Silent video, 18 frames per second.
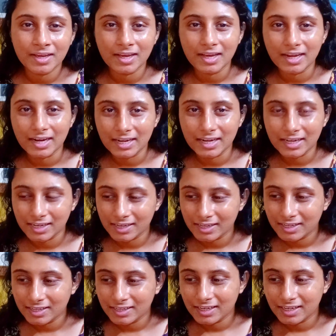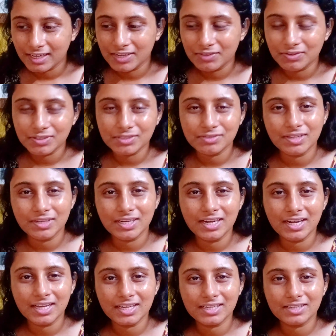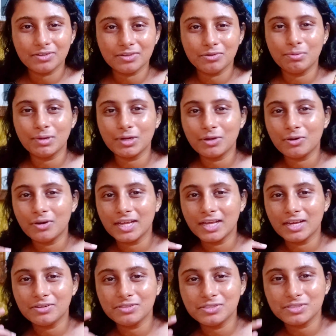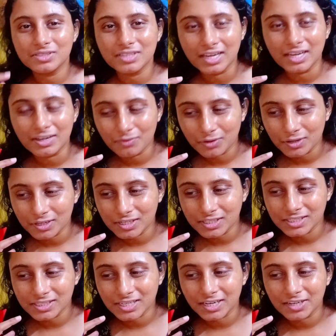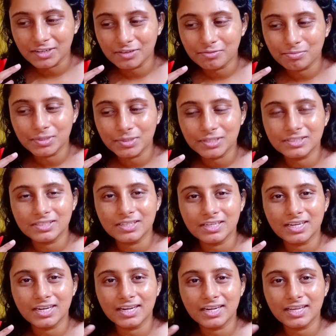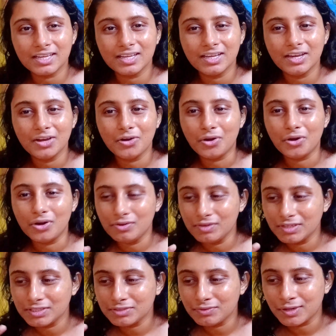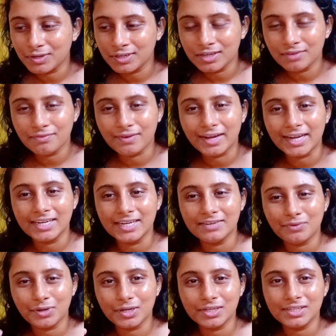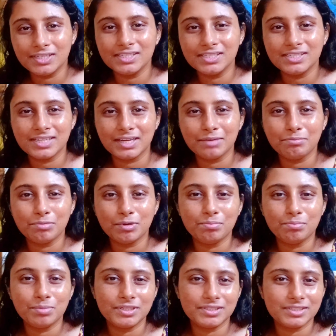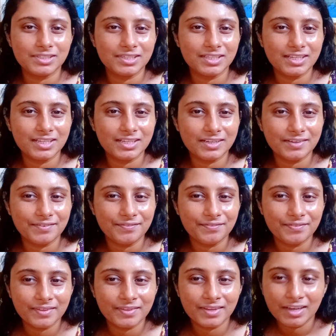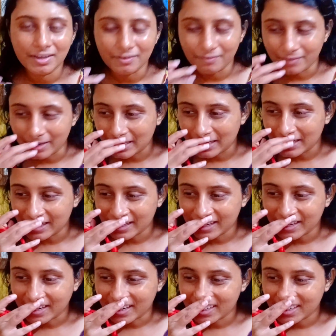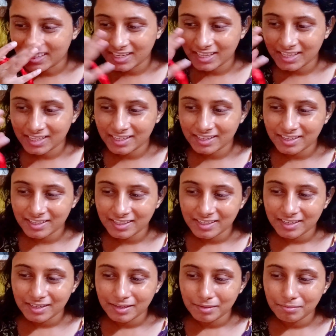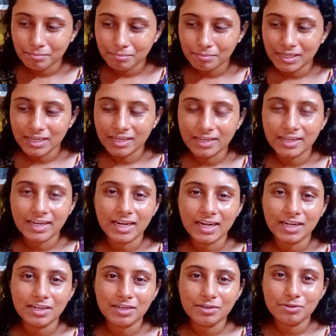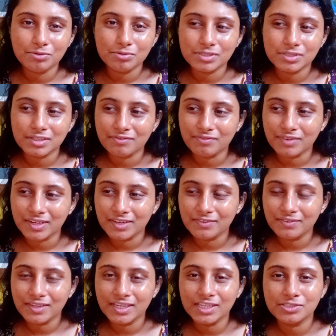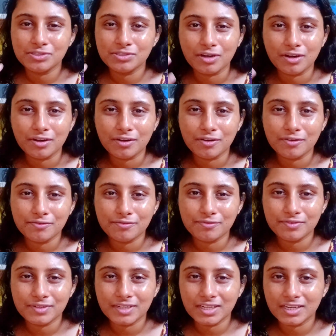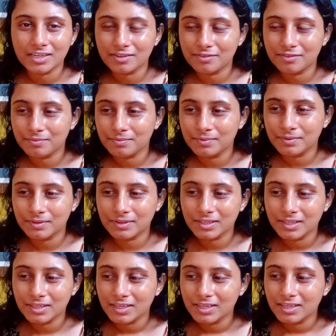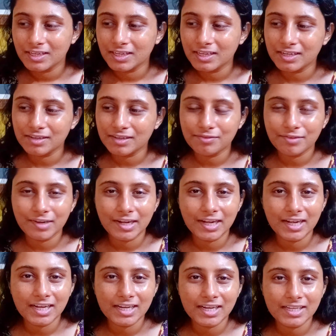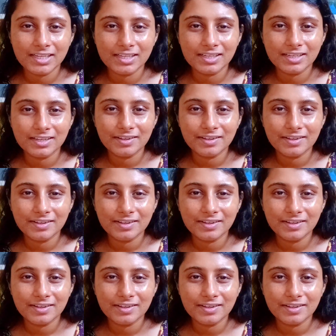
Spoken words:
And it was very like, oh my god, I want this kind of person, and I always wondered why I want this type of person, why I can't like be attracted to someone very soft, friendly.